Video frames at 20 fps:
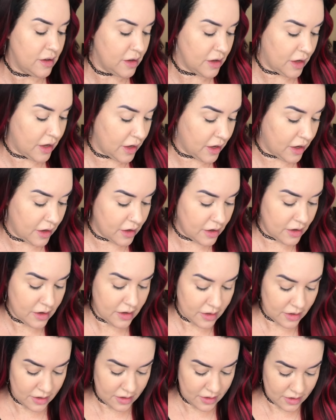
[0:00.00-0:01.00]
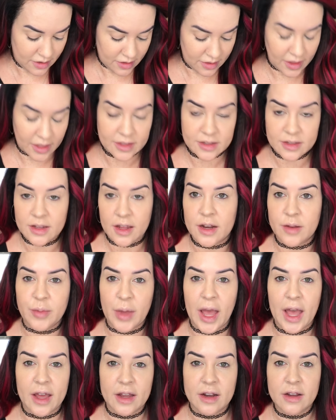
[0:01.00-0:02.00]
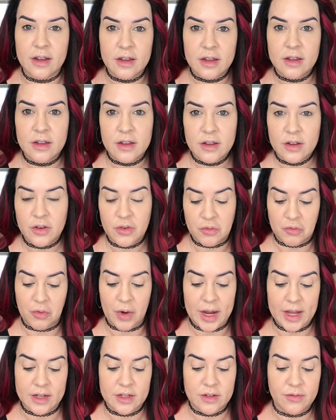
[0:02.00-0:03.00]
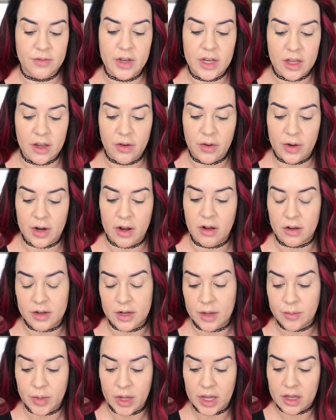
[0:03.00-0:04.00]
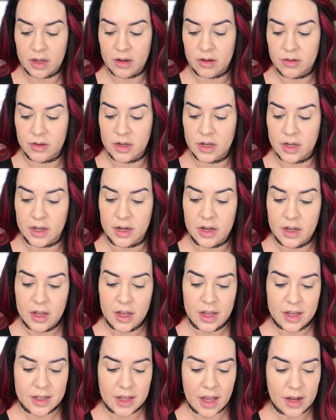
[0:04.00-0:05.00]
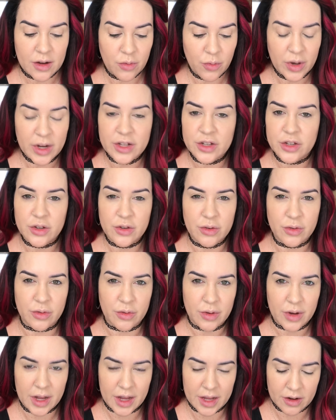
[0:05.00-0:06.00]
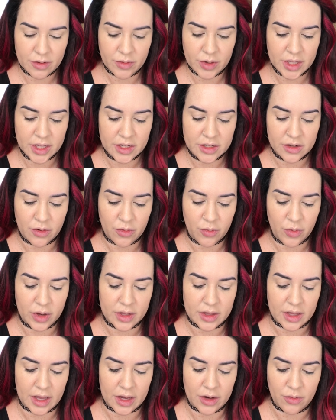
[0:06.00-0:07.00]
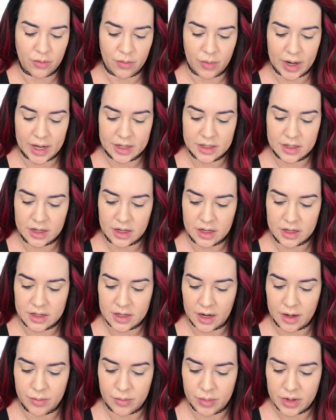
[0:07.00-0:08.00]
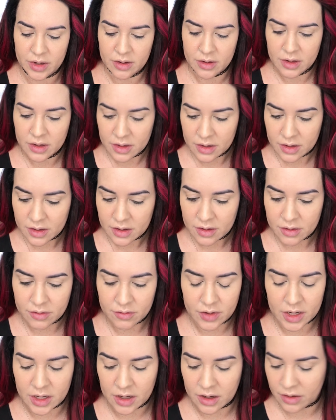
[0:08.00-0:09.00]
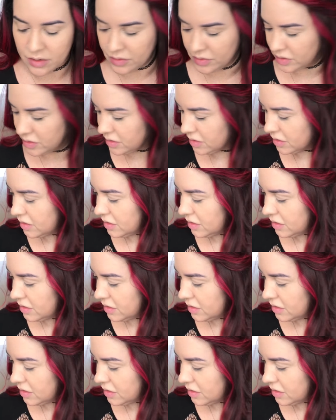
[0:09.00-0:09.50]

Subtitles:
That's not a bad rant video at all. And I'm like, oh good. I really don't want like ranty type videos.